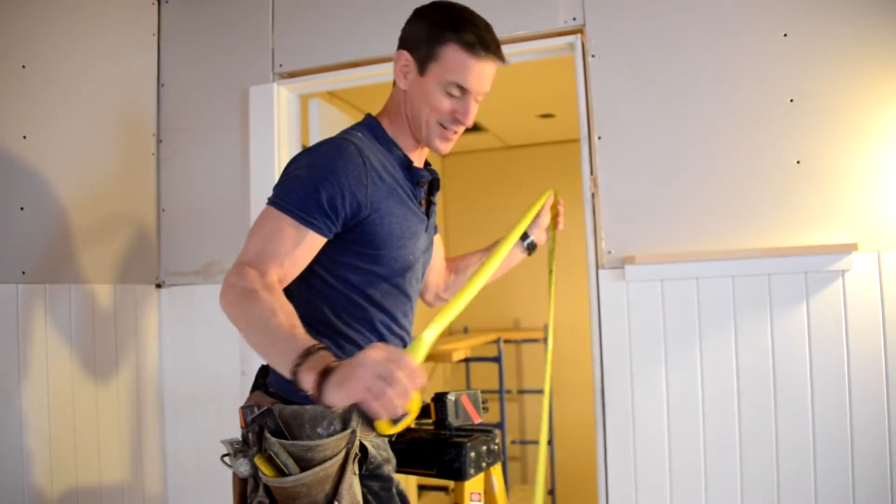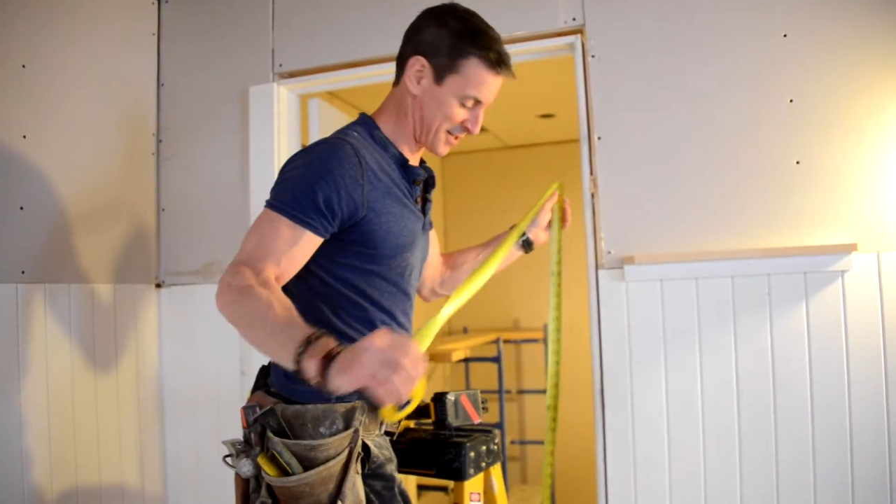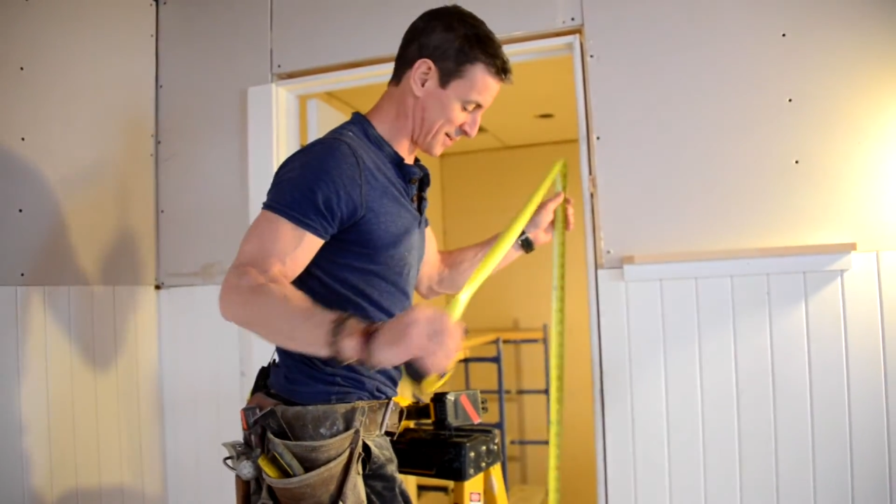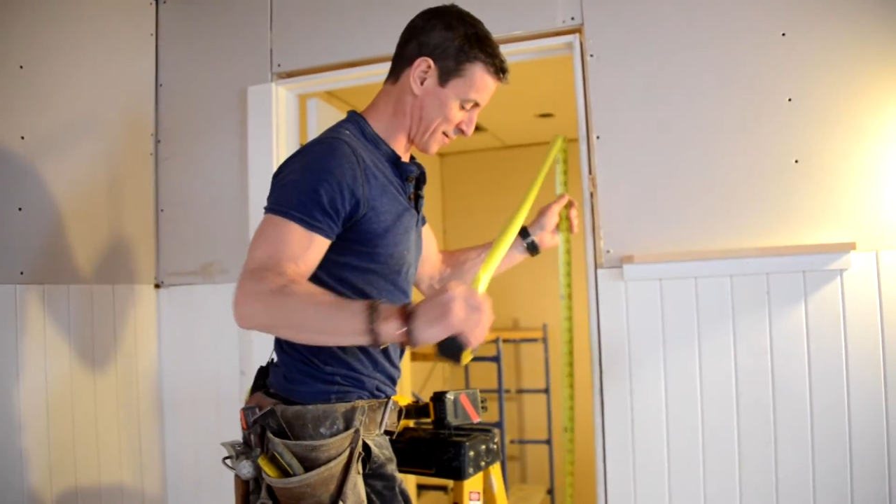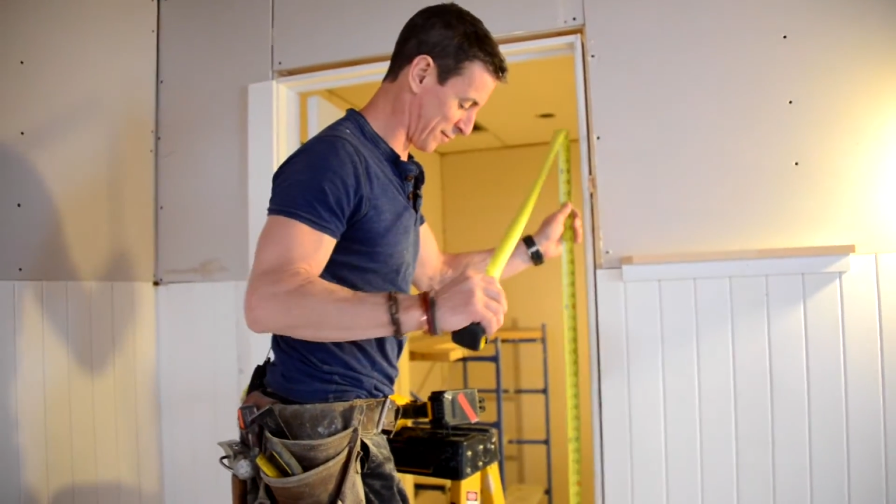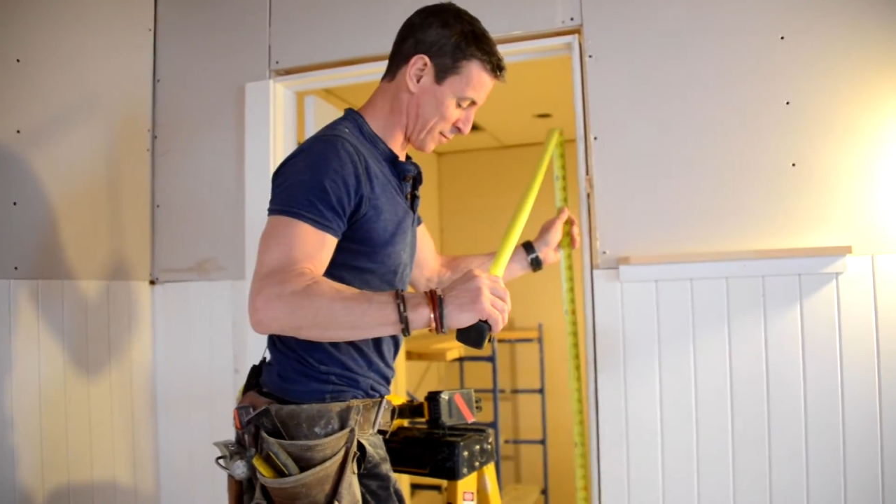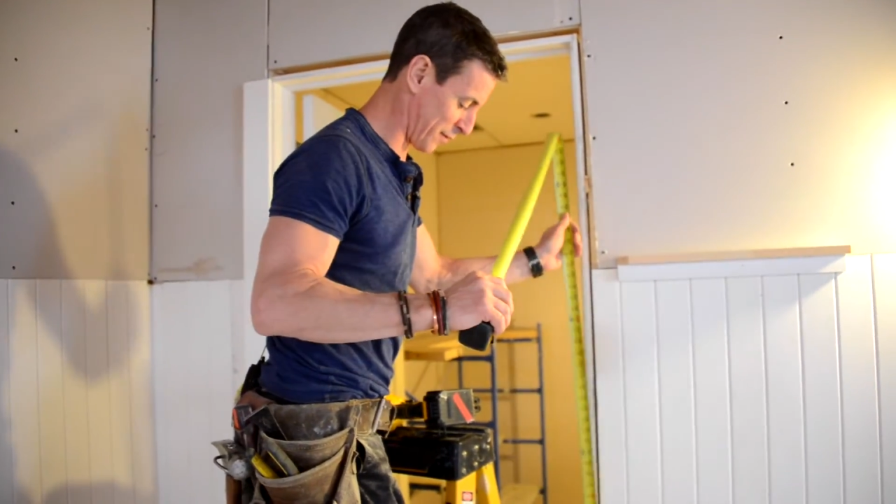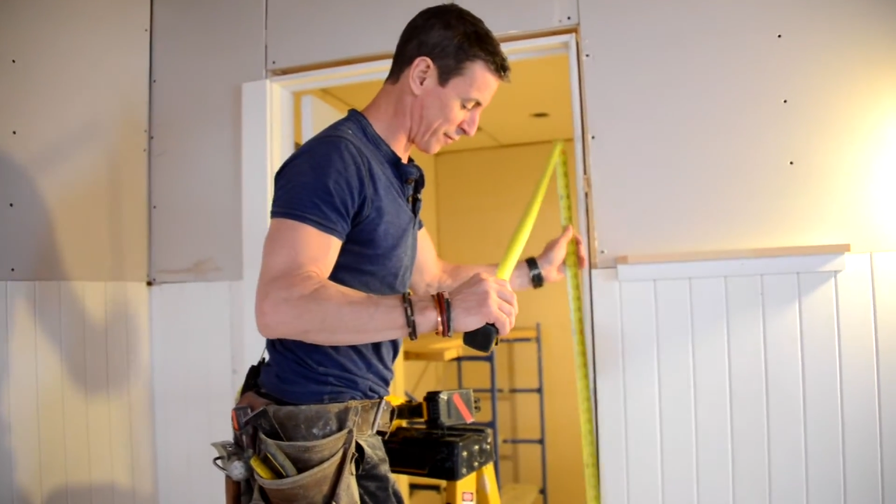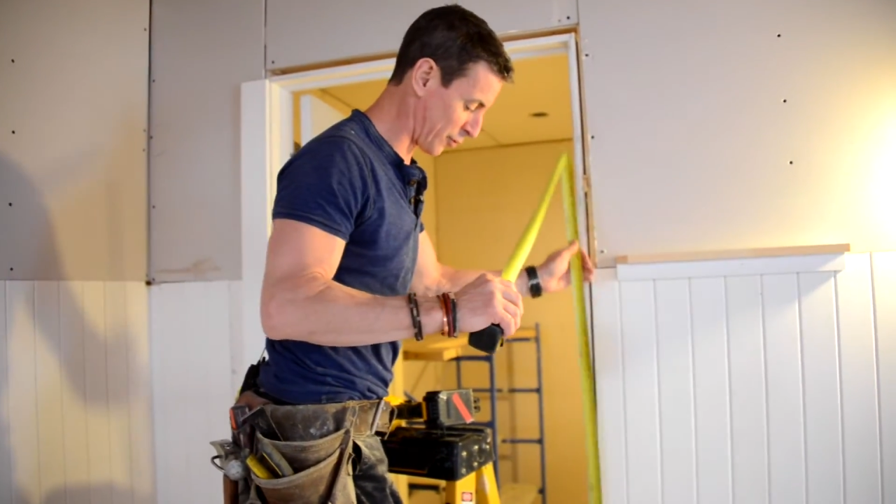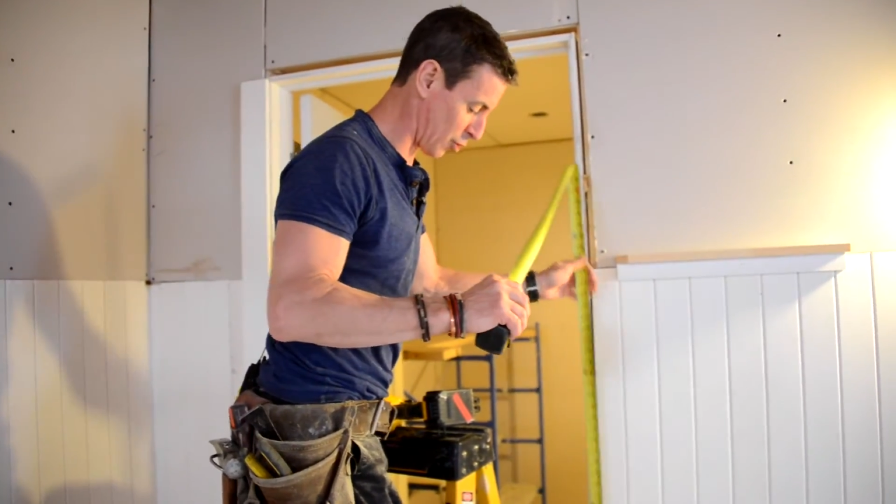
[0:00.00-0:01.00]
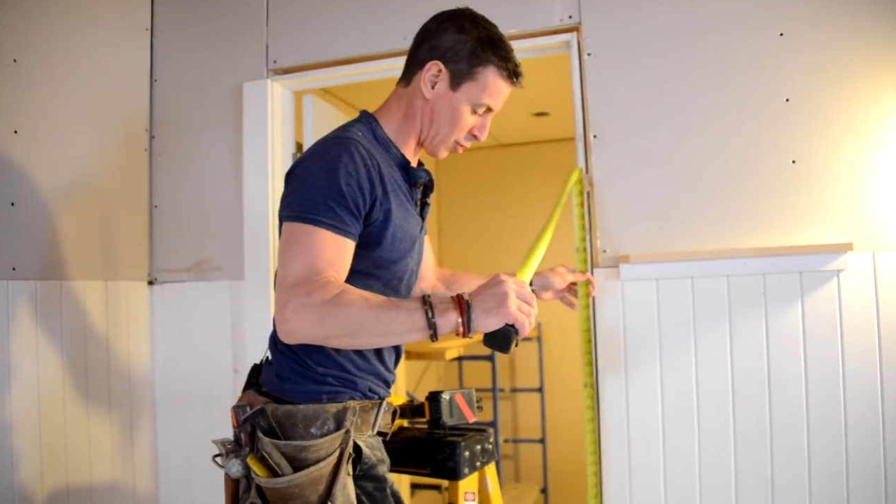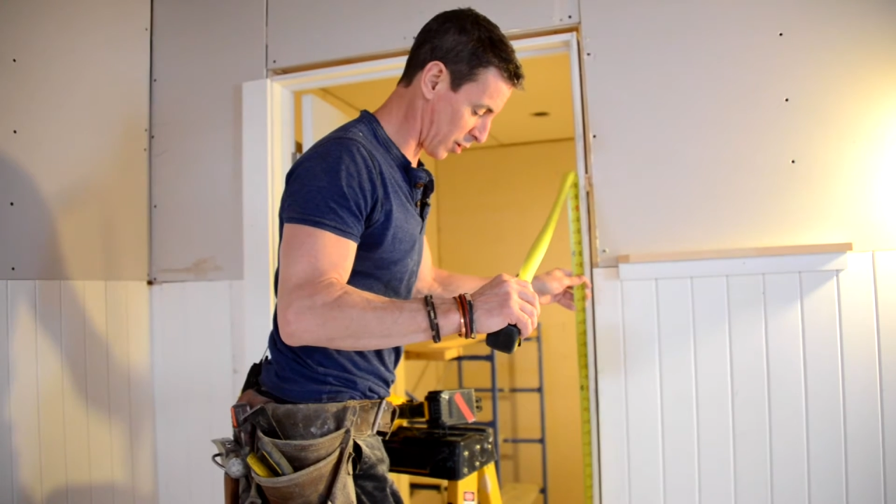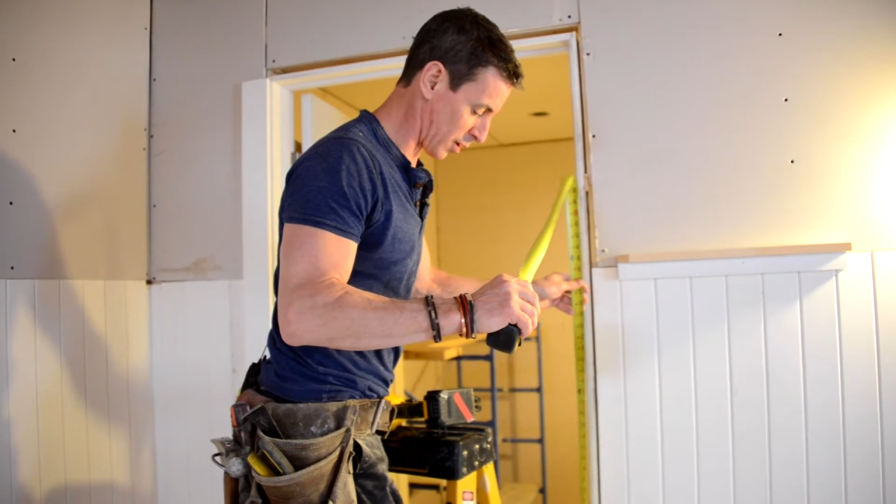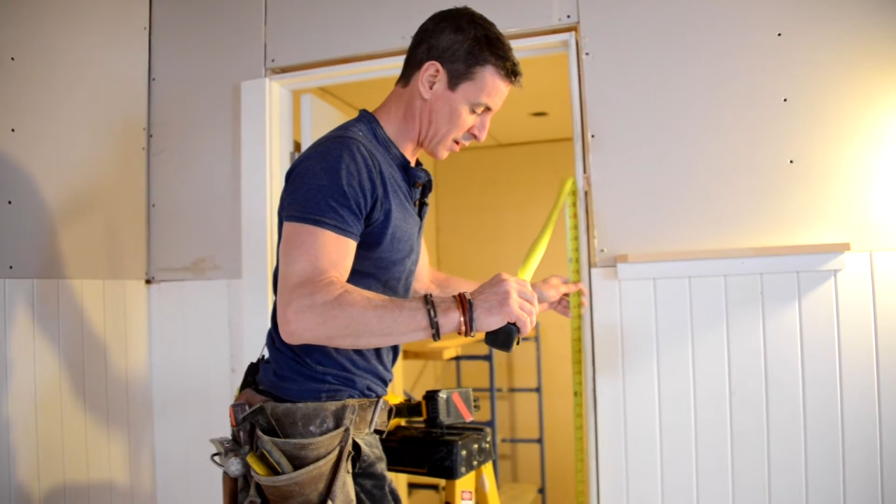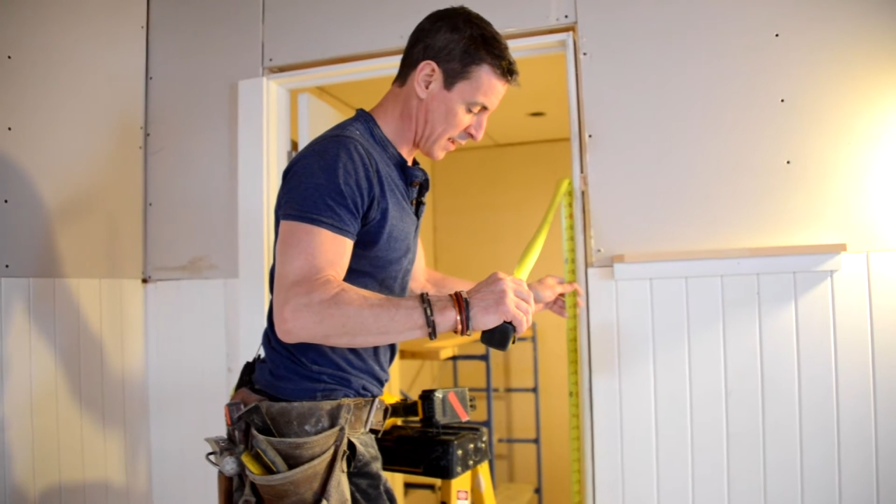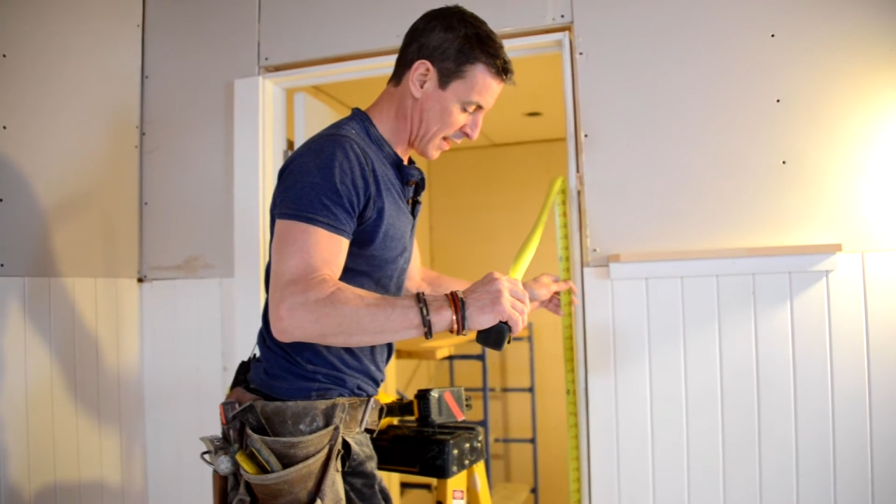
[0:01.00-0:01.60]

stuff from the floor,